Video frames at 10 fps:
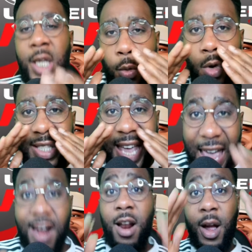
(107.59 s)
He was
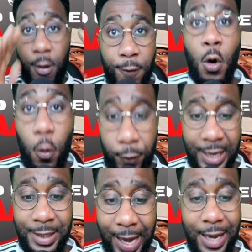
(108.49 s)
hella involved
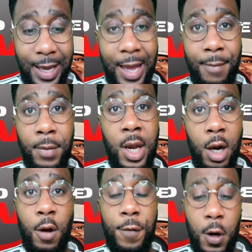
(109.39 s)
in that game
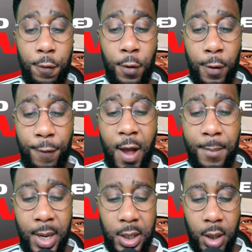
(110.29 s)
in the first 45
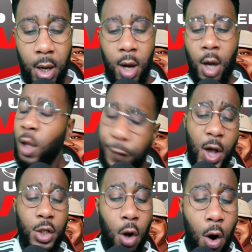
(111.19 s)
minutes. The
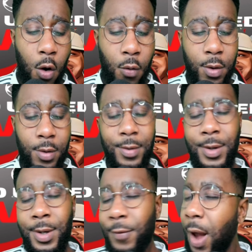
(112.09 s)
first goal
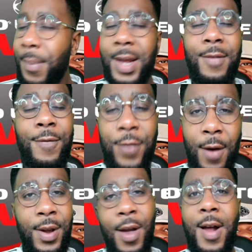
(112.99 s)
coming
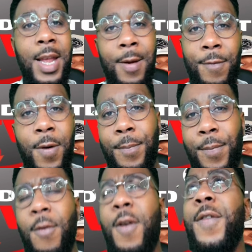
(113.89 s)
very early,
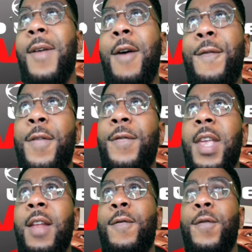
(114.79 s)
for roughly around
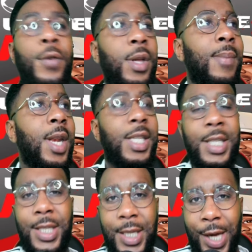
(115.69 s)
15-40 minutes
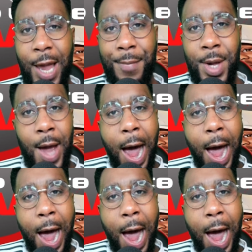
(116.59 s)
into the game.